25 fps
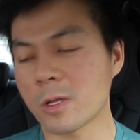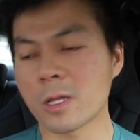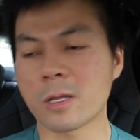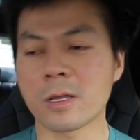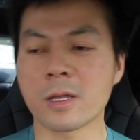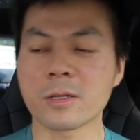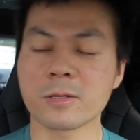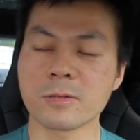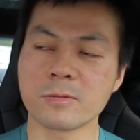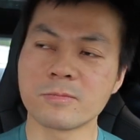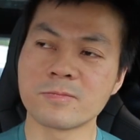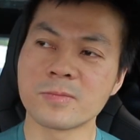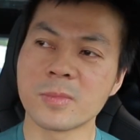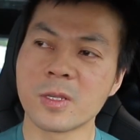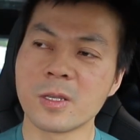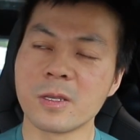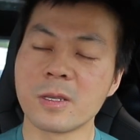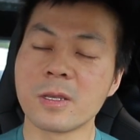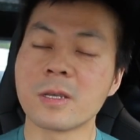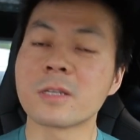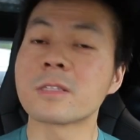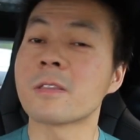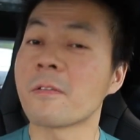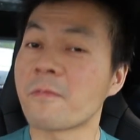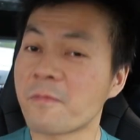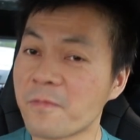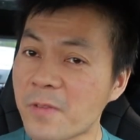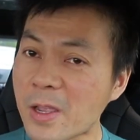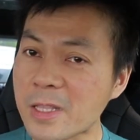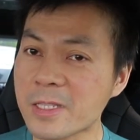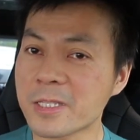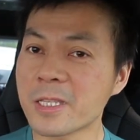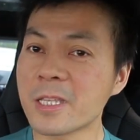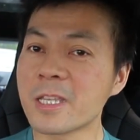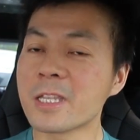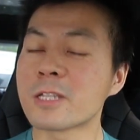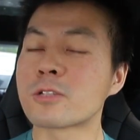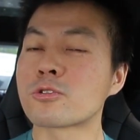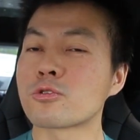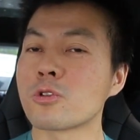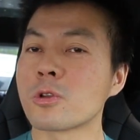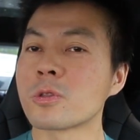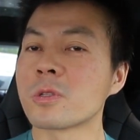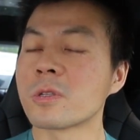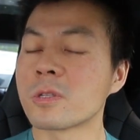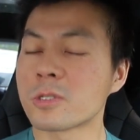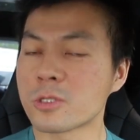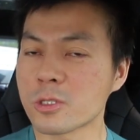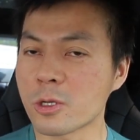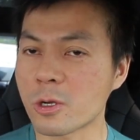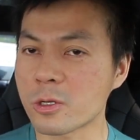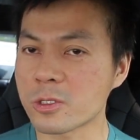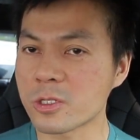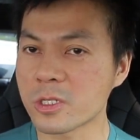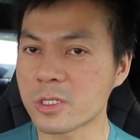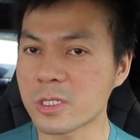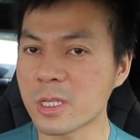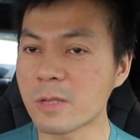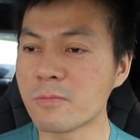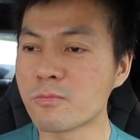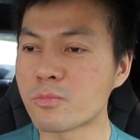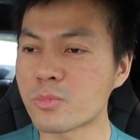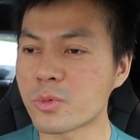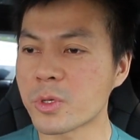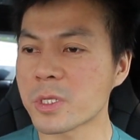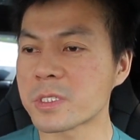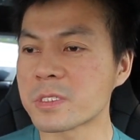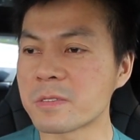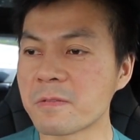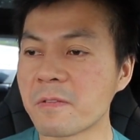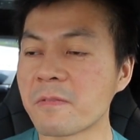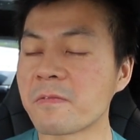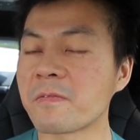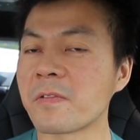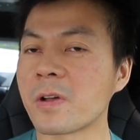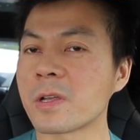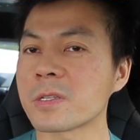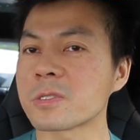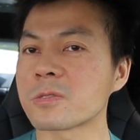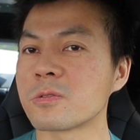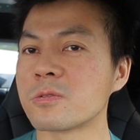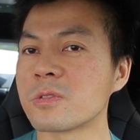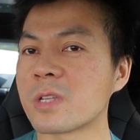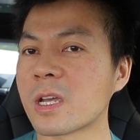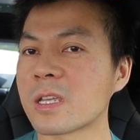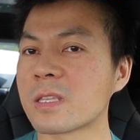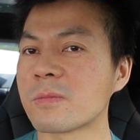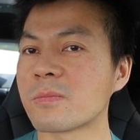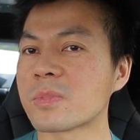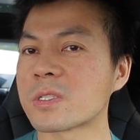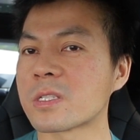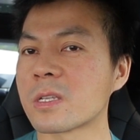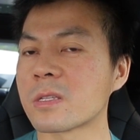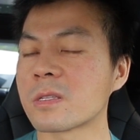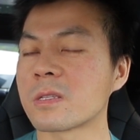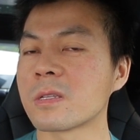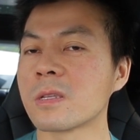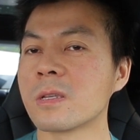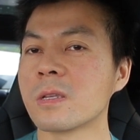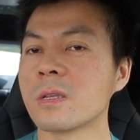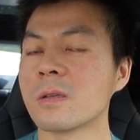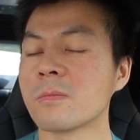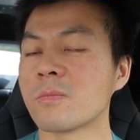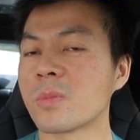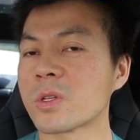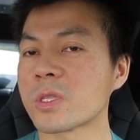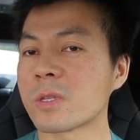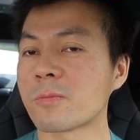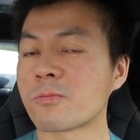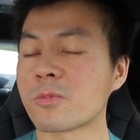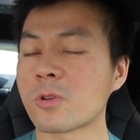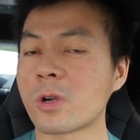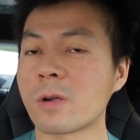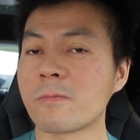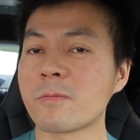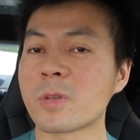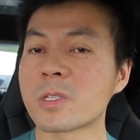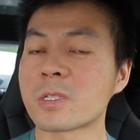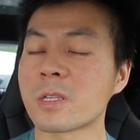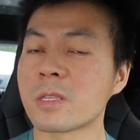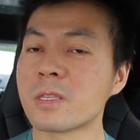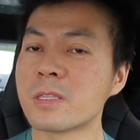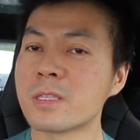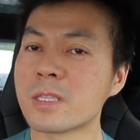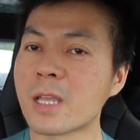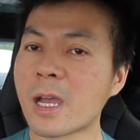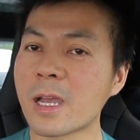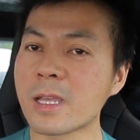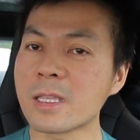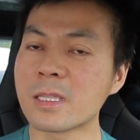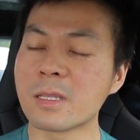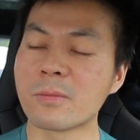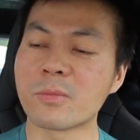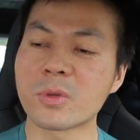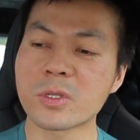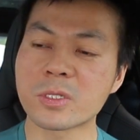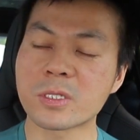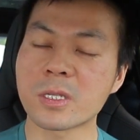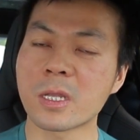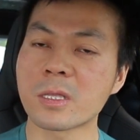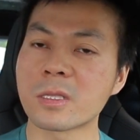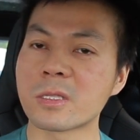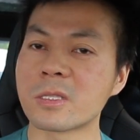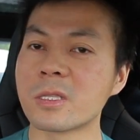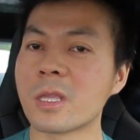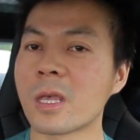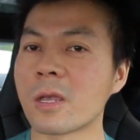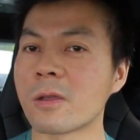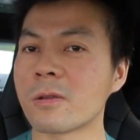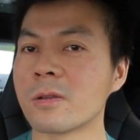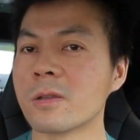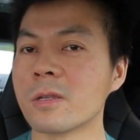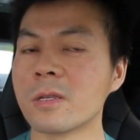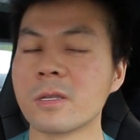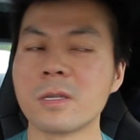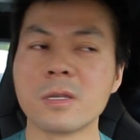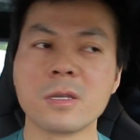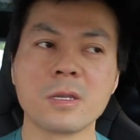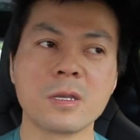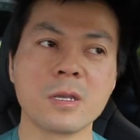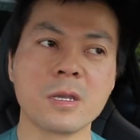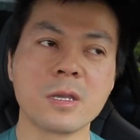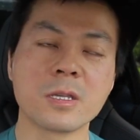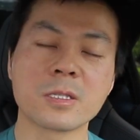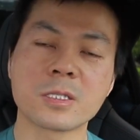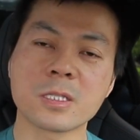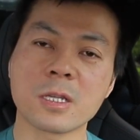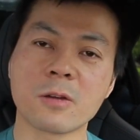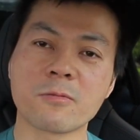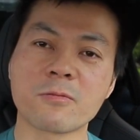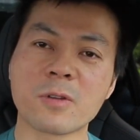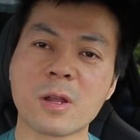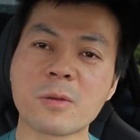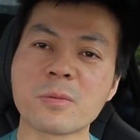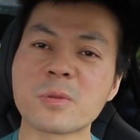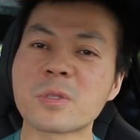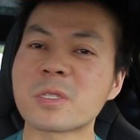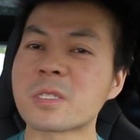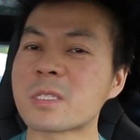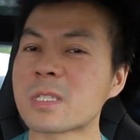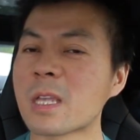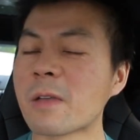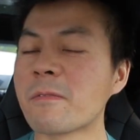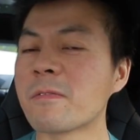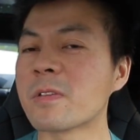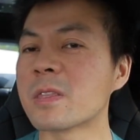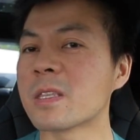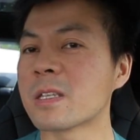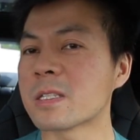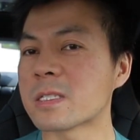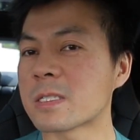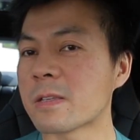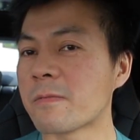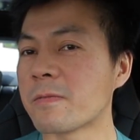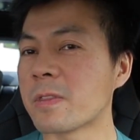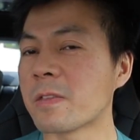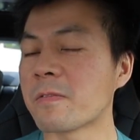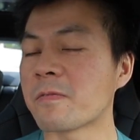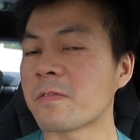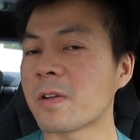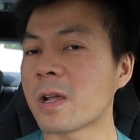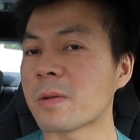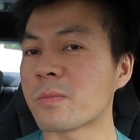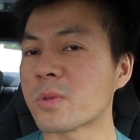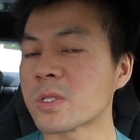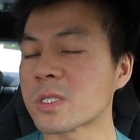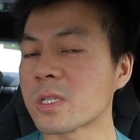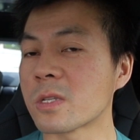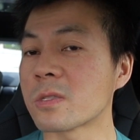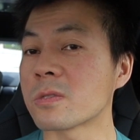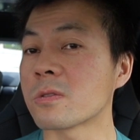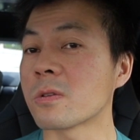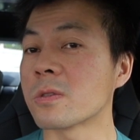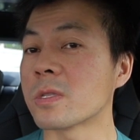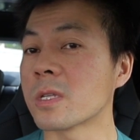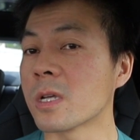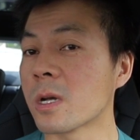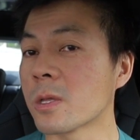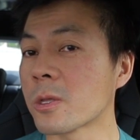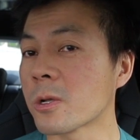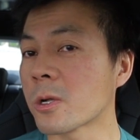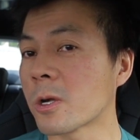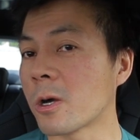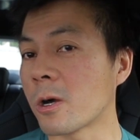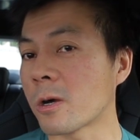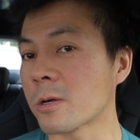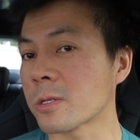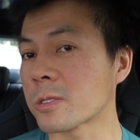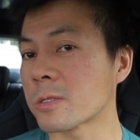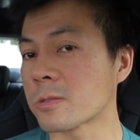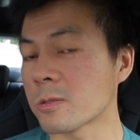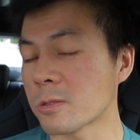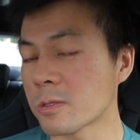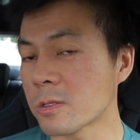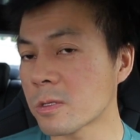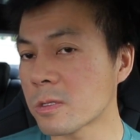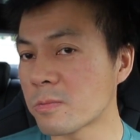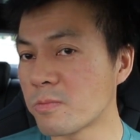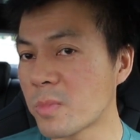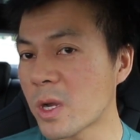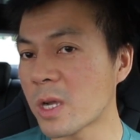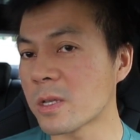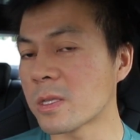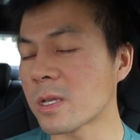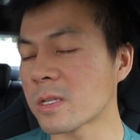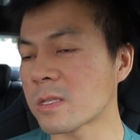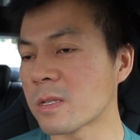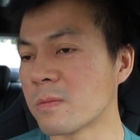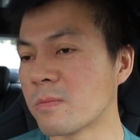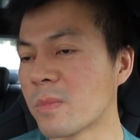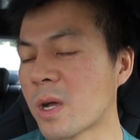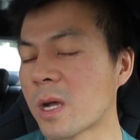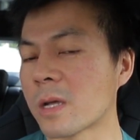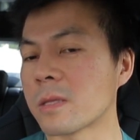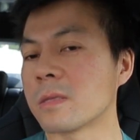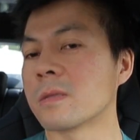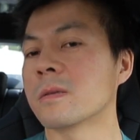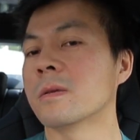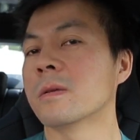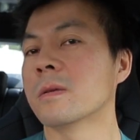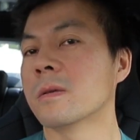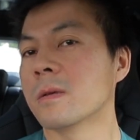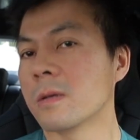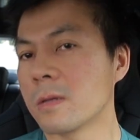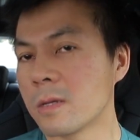Well, I, the fat e-tron charges impressively fast to 90%, but the problem is that 90% there is around 70-75% on the other cars. So just bear that in mind.